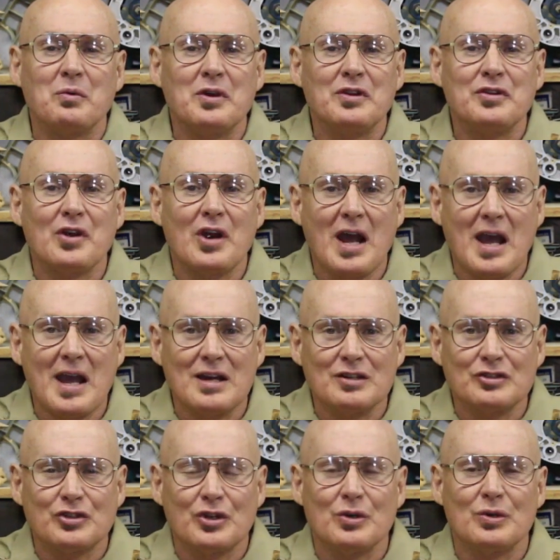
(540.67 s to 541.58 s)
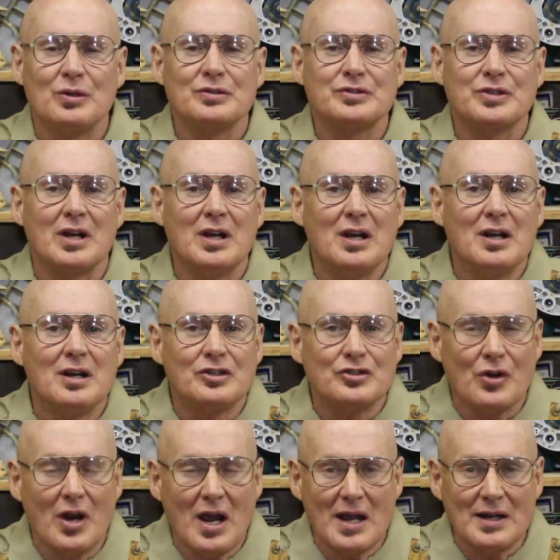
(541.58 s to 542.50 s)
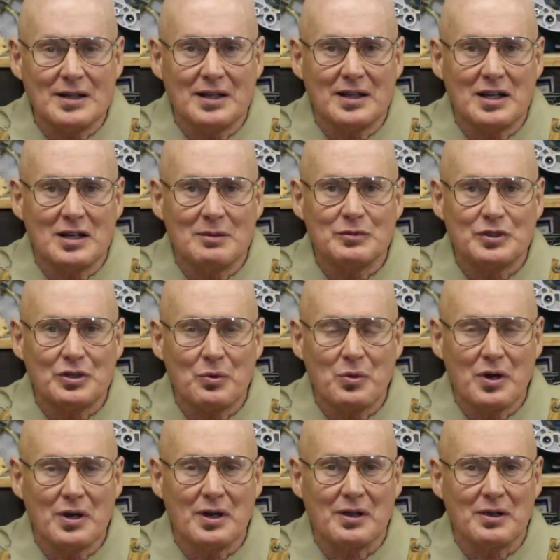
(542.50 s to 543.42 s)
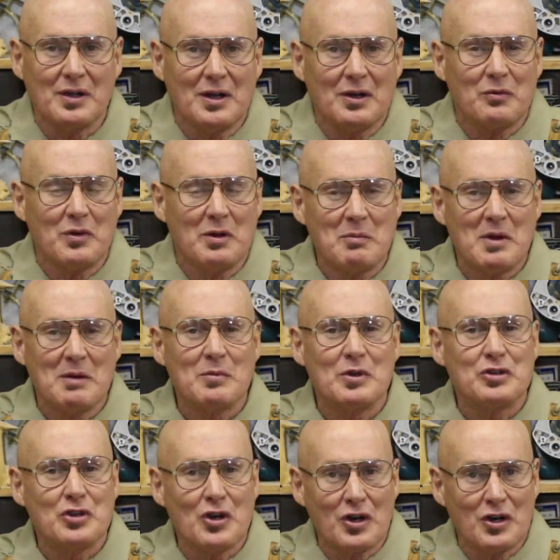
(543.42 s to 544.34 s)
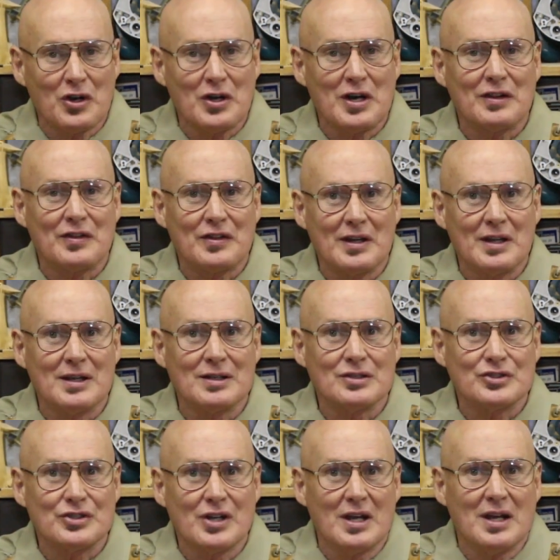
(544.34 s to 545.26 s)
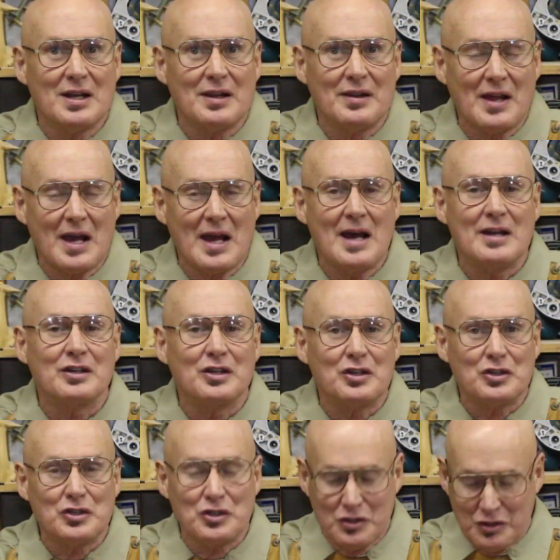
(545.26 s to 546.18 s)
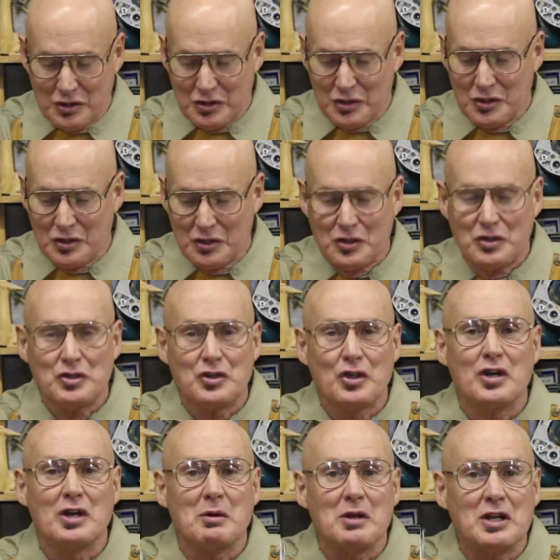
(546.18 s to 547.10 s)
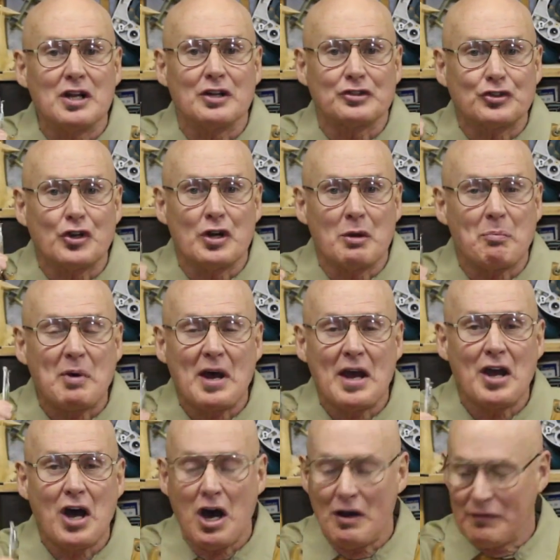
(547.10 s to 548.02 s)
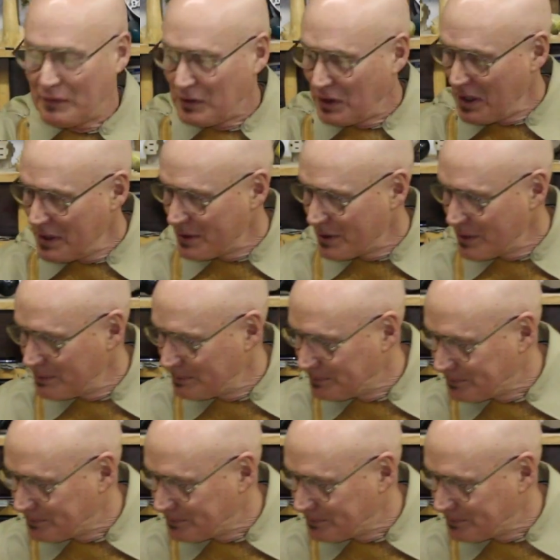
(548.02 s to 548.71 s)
with your hand tools, trying to get them to work, remember you're learning things that it's going to pay off later.